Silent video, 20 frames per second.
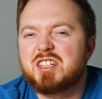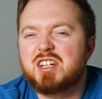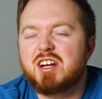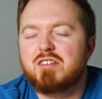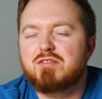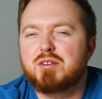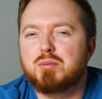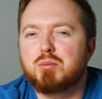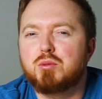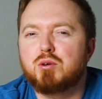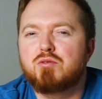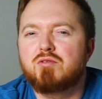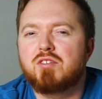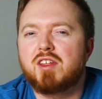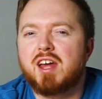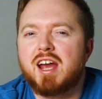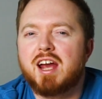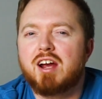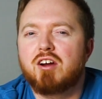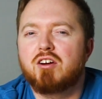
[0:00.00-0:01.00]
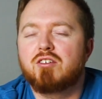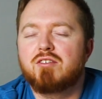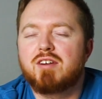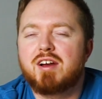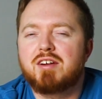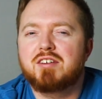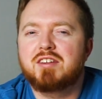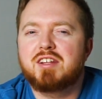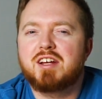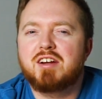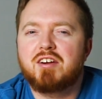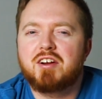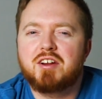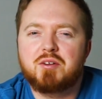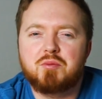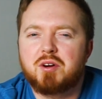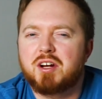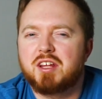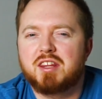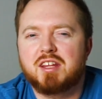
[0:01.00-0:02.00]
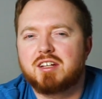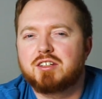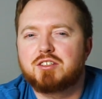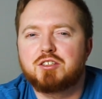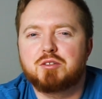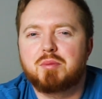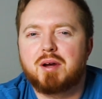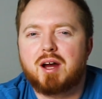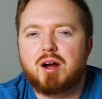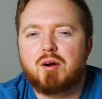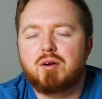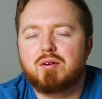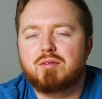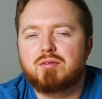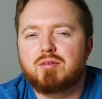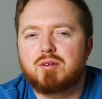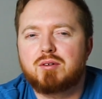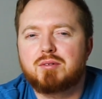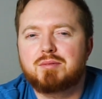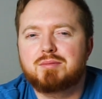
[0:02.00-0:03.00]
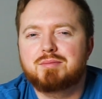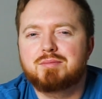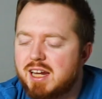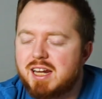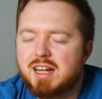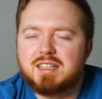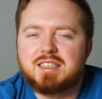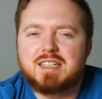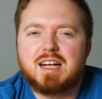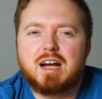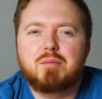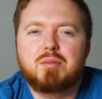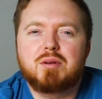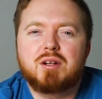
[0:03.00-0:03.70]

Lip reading: enough to move the air around in there. I didn't want anything too powerful. Now down